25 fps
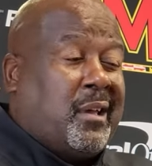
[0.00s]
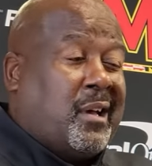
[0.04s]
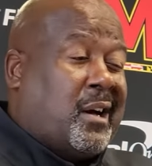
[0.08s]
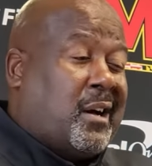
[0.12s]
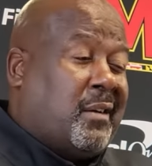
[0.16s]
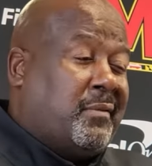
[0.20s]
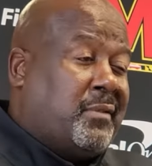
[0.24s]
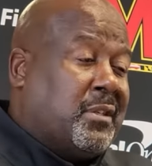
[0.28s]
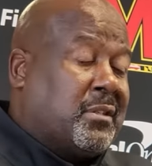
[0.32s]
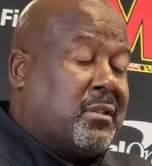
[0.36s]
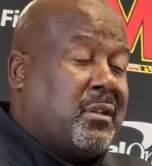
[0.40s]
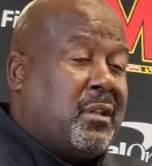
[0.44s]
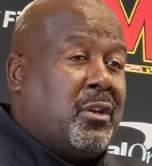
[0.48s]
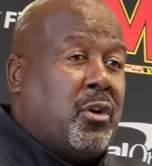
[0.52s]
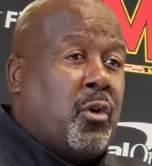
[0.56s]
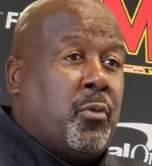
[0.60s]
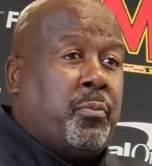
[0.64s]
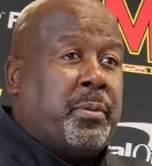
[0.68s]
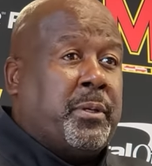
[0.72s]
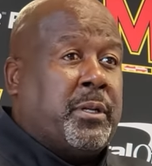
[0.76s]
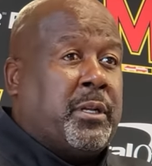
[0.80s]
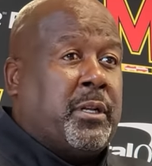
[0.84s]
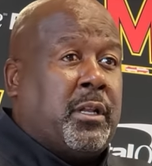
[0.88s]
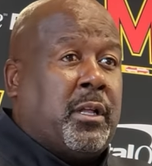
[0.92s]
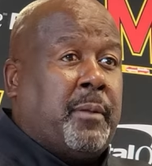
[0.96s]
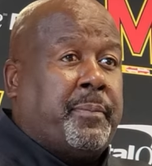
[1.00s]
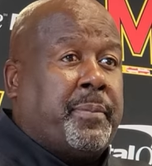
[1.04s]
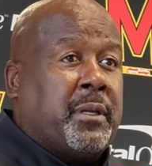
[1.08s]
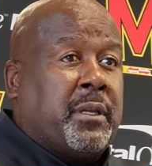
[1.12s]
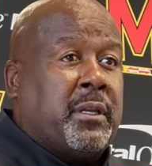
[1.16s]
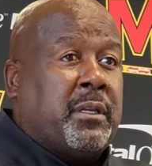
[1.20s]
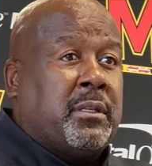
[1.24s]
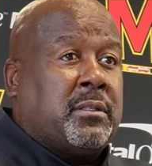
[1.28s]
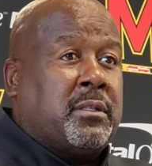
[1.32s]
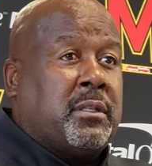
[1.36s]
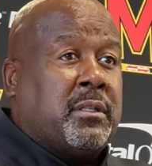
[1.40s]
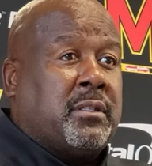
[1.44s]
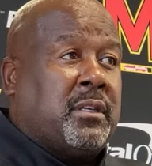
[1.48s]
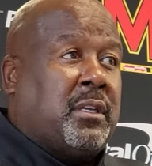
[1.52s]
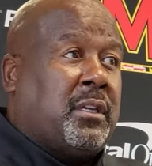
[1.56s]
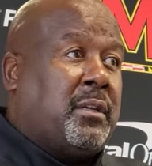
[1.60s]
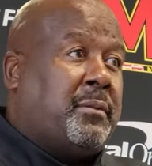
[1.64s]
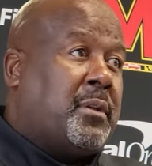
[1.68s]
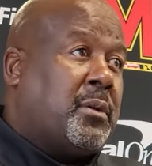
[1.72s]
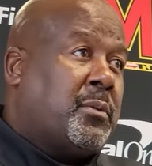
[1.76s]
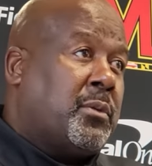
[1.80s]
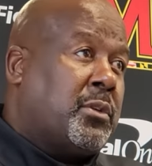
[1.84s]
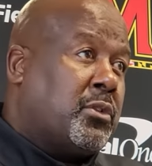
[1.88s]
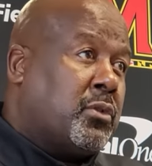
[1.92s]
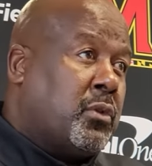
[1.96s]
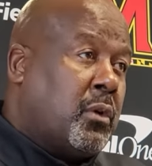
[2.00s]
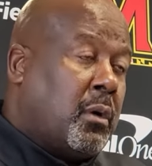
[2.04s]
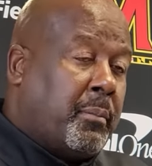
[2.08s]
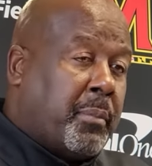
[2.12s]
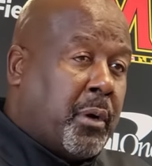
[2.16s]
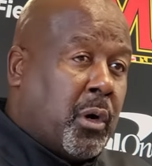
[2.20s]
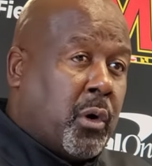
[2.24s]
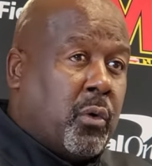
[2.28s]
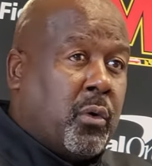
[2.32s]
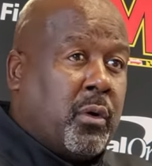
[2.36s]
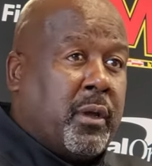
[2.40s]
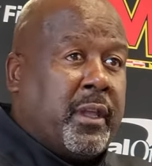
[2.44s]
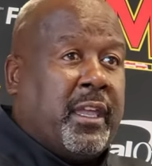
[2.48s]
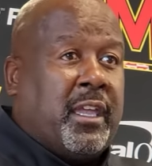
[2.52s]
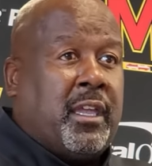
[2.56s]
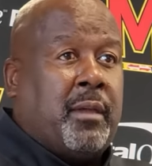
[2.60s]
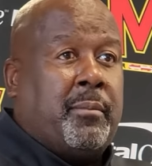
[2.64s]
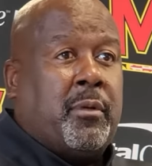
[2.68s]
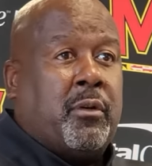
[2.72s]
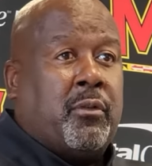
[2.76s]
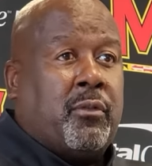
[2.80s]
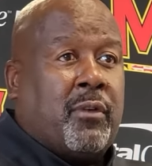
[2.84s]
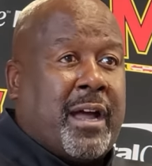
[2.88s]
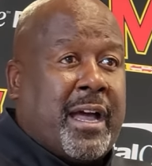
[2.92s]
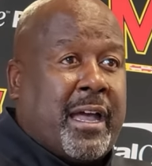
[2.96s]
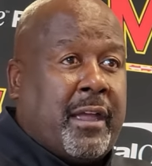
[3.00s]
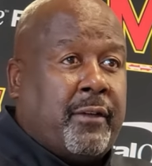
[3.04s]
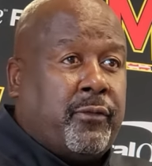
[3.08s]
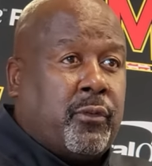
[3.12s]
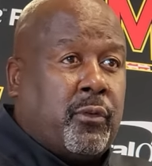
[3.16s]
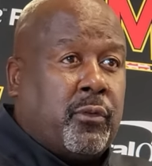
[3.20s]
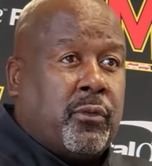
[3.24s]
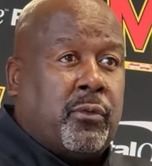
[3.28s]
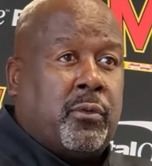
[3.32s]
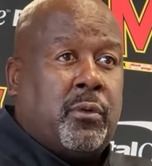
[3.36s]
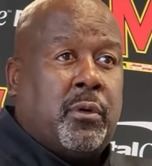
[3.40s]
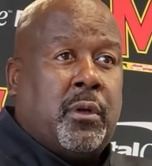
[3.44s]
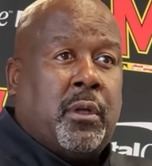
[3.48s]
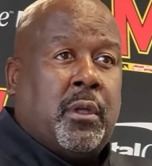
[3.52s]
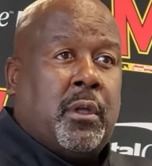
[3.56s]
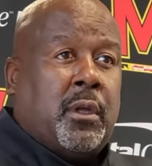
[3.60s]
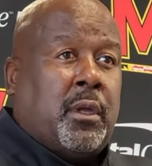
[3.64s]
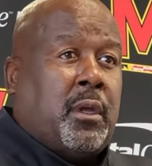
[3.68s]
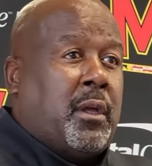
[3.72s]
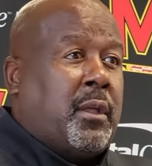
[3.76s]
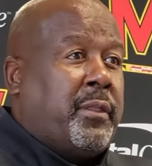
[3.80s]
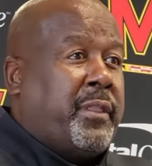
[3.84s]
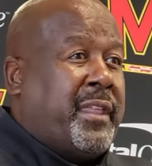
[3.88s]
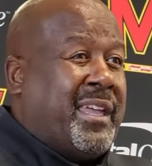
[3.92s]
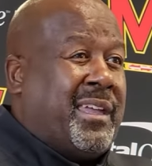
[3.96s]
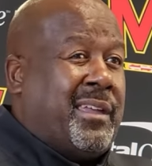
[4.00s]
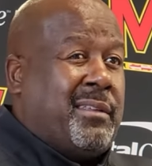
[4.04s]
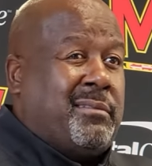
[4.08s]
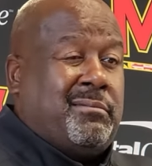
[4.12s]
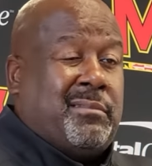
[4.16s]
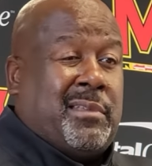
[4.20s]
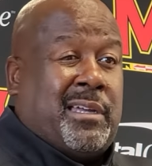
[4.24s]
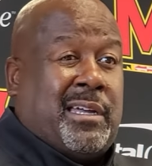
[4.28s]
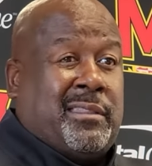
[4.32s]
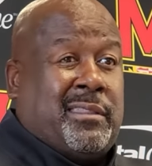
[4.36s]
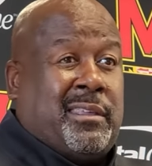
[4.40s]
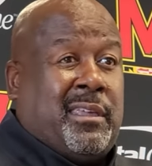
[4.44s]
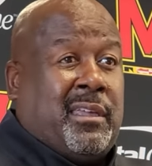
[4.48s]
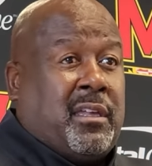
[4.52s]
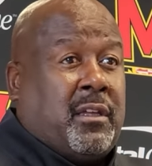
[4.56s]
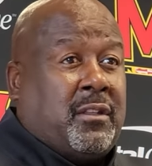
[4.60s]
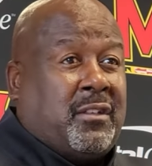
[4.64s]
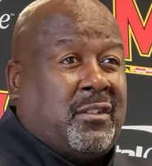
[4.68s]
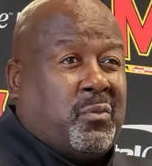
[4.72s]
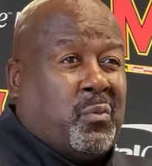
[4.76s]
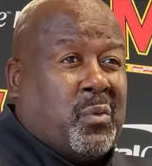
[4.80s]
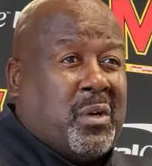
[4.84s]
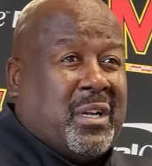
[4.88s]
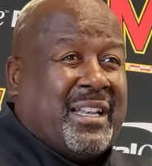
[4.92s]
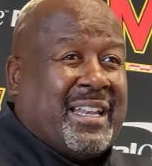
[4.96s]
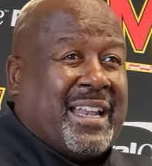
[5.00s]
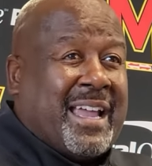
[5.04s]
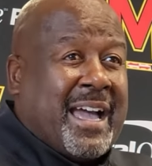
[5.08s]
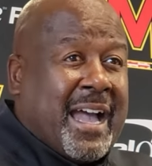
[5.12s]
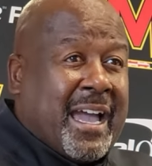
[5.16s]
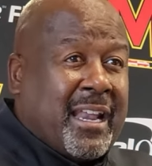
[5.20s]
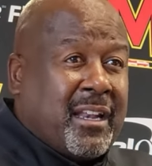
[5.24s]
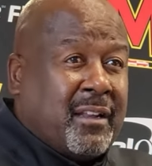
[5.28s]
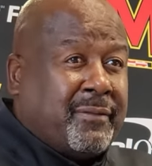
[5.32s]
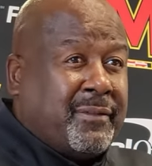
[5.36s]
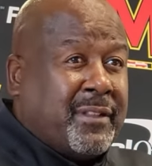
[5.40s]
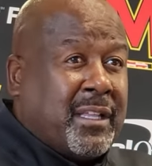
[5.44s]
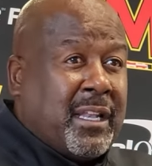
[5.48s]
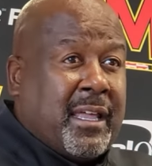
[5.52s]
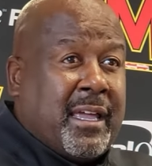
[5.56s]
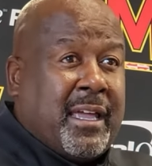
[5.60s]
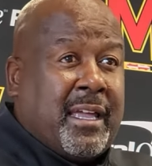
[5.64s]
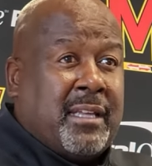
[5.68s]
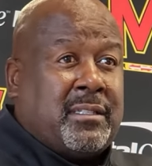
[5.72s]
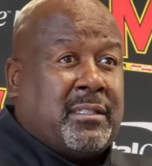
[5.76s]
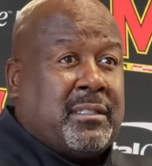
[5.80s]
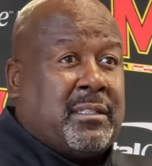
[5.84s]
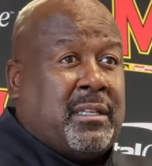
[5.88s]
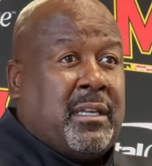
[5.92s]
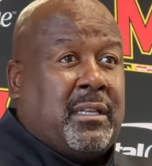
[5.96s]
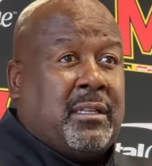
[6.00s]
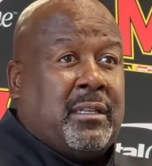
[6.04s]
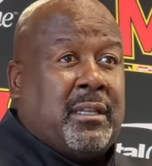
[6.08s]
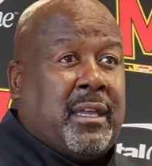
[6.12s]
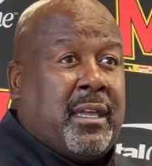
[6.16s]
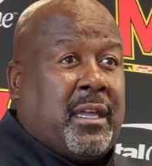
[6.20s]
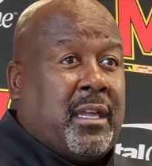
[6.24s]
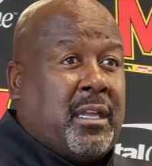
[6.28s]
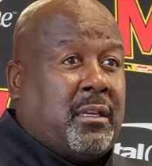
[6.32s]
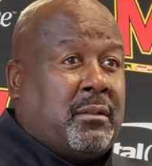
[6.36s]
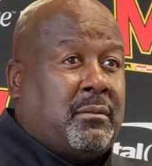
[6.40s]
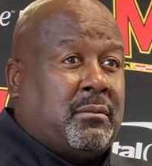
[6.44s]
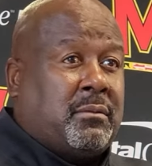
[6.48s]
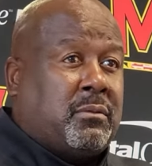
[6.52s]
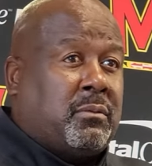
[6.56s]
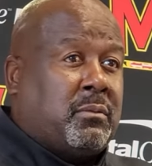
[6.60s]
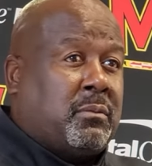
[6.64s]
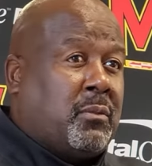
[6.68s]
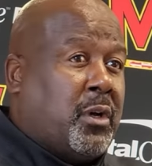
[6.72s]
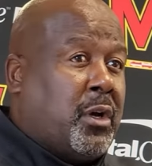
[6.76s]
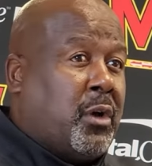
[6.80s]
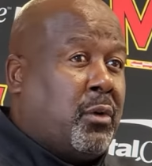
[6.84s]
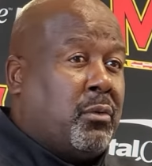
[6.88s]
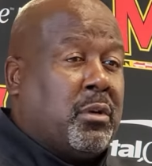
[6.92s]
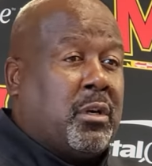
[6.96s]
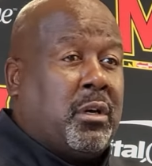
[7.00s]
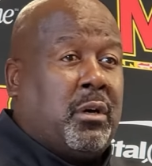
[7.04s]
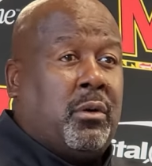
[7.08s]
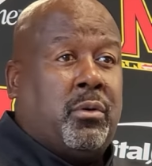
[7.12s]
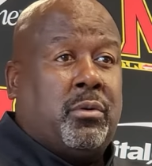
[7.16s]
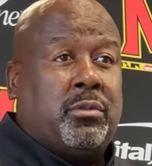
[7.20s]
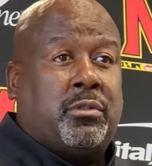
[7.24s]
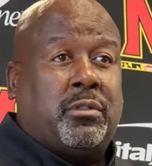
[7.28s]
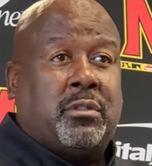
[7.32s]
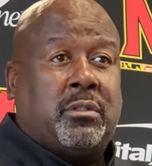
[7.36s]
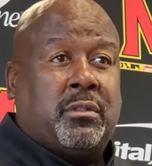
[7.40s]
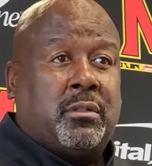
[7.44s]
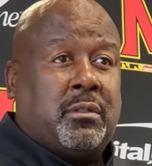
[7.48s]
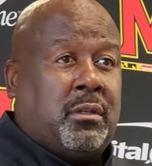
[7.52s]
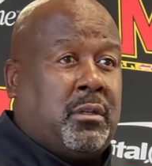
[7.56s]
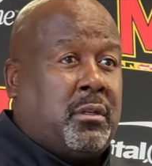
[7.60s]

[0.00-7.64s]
obviously opening up against a team that went to a bowl game, a rival that I think has won 9 of the last 10 games, well coached.